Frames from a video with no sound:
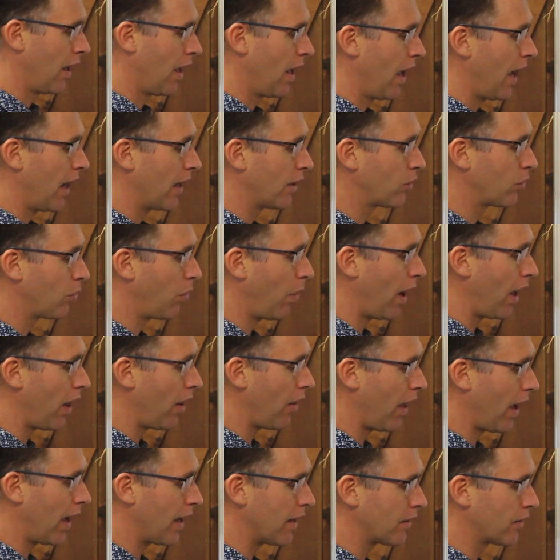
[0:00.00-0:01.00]
as
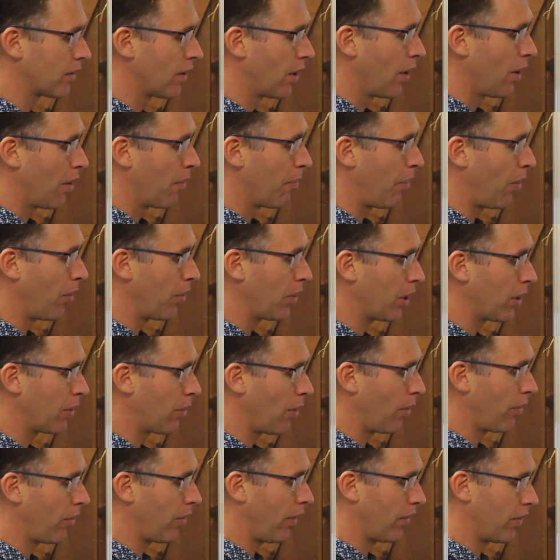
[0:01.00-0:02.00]
well as bony
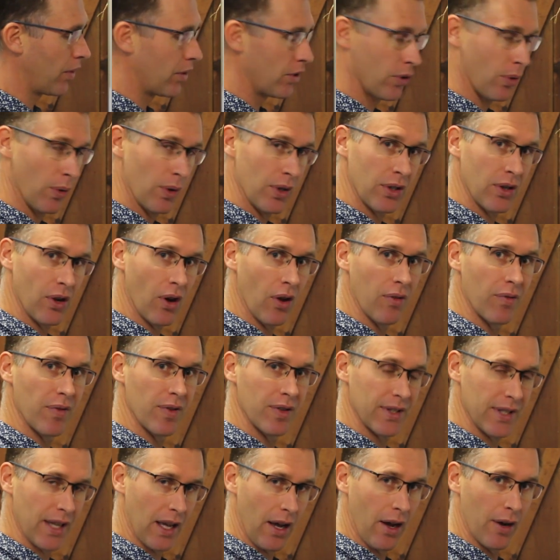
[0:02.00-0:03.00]
growth on the joints called
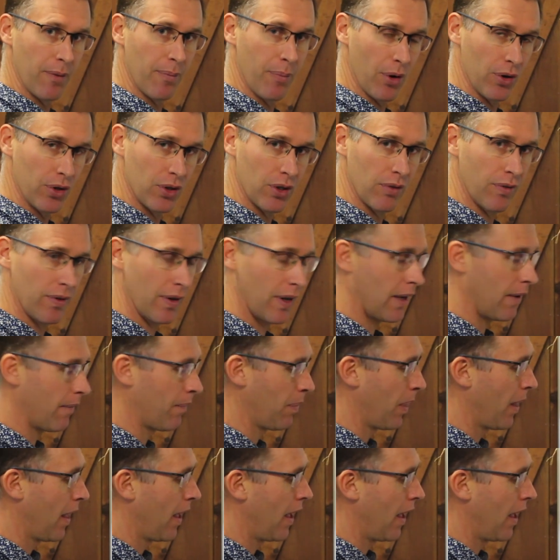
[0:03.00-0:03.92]
facet hypertrophy,